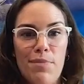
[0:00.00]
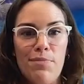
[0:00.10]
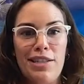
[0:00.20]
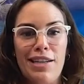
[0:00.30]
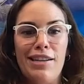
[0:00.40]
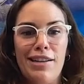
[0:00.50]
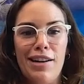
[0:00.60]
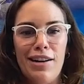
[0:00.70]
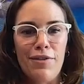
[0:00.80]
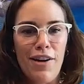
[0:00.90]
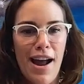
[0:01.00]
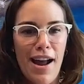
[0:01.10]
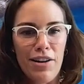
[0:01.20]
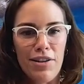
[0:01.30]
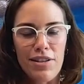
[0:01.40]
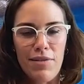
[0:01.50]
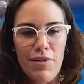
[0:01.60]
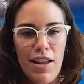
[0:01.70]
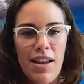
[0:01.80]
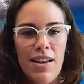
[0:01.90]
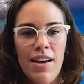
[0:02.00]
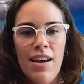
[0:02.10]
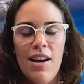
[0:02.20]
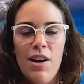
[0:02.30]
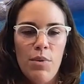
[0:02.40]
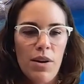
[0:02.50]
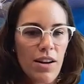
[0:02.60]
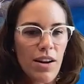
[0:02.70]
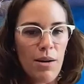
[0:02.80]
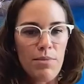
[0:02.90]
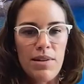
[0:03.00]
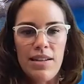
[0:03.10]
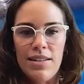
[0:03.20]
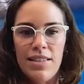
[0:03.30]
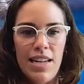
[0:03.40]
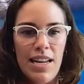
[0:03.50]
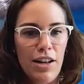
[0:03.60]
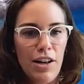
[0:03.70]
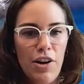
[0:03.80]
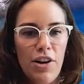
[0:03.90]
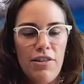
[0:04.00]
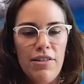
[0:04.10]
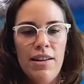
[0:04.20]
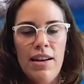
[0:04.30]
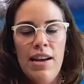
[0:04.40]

way, particularly for anglers if they want to come and see and learn